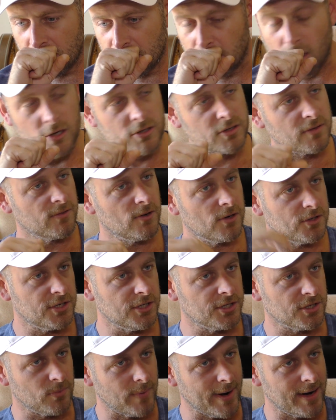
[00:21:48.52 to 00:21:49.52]

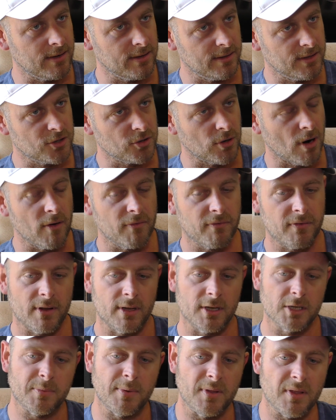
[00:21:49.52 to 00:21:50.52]
controversy surrounding the trophy,
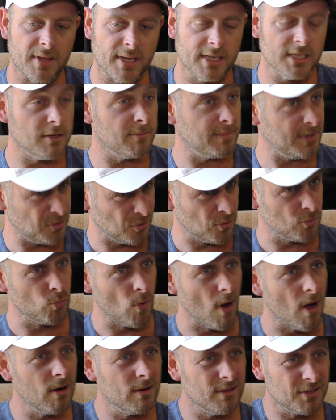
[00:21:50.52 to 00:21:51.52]
and there's been things that have been done
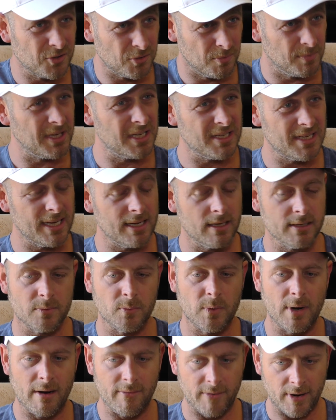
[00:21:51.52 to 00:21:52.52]
wrong and some of the deals
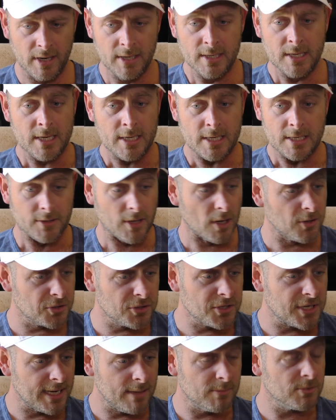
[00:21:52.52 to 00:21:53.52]
and whatever.
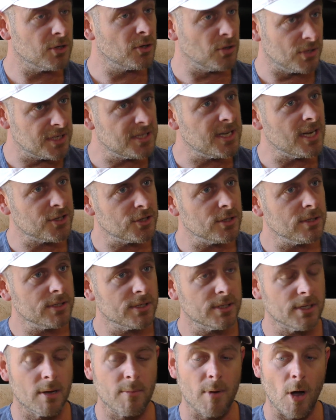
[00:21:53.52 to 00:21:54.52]
Those teams are good
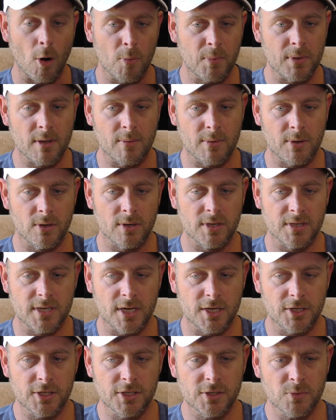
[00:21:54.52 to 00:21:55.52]
additions. I'm hoping they'll be good
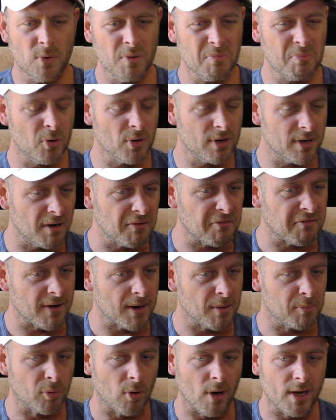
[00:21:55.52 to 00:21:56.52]
additions. We'll put it at a
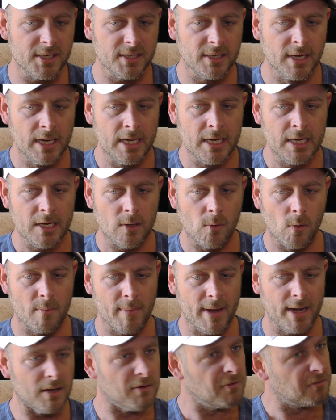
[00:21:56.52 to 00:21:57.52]
fair price. We'll
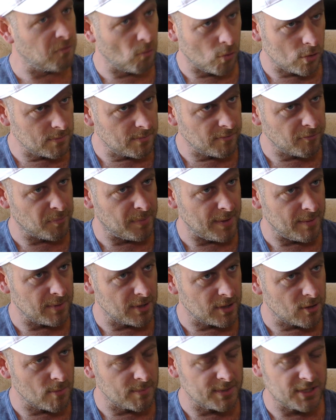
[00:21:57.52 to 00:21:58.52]
make it affordable for people
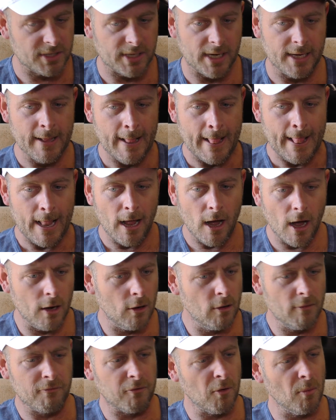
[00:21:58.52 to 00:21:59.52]
to come and see. I
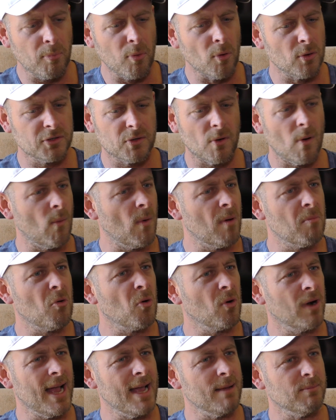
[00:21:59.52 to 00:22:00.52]
love football, so I want
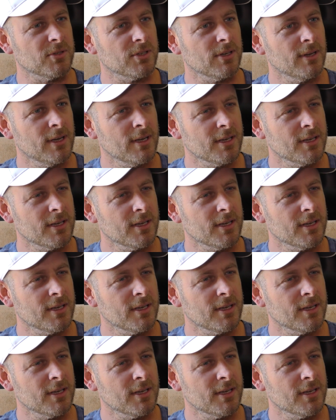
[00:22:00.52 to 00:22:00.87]
more games.